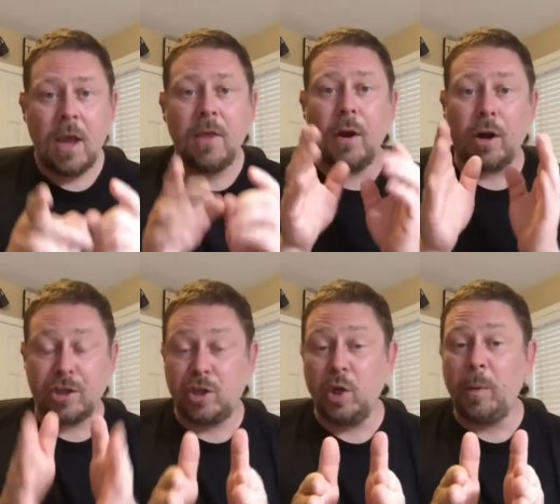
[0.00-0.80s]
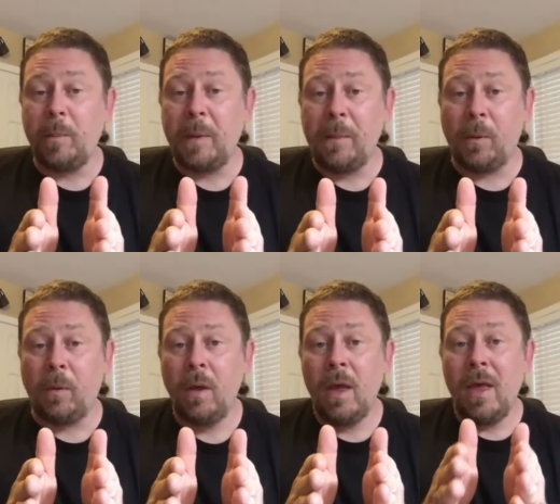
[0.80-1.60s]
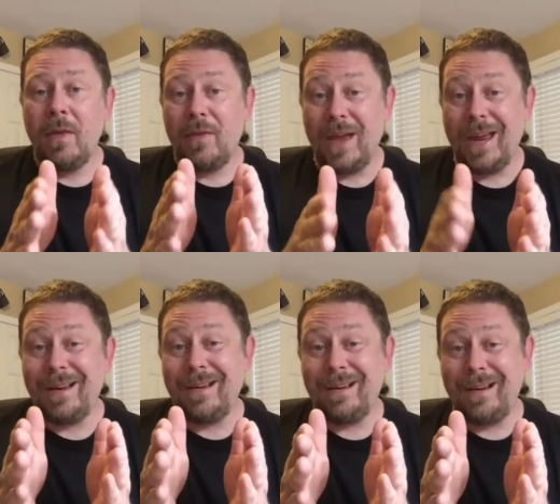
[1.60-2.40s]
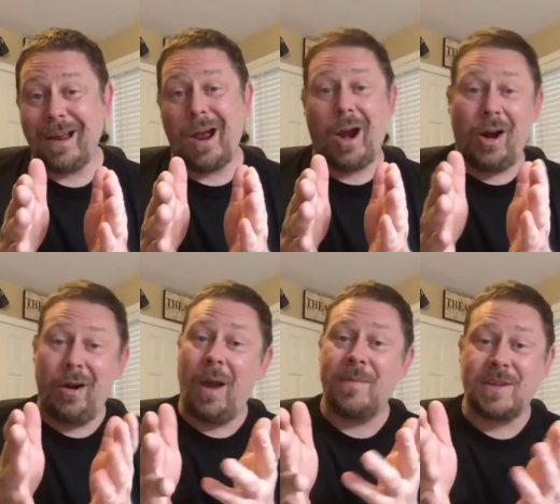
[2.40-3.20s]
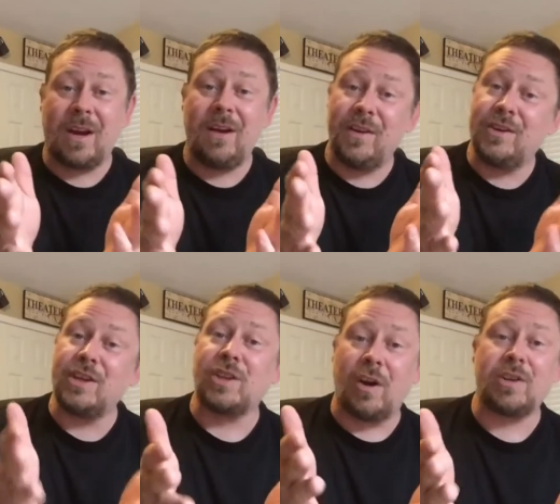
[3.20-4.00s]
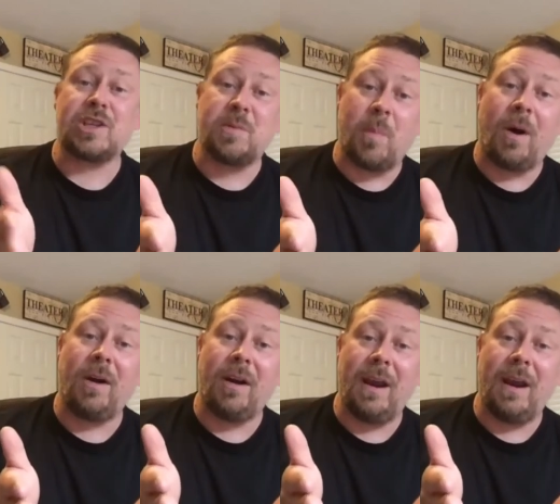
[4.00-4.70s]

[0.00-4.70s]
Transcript: There are stupid people that are, I'm sorry, that just aren't smart,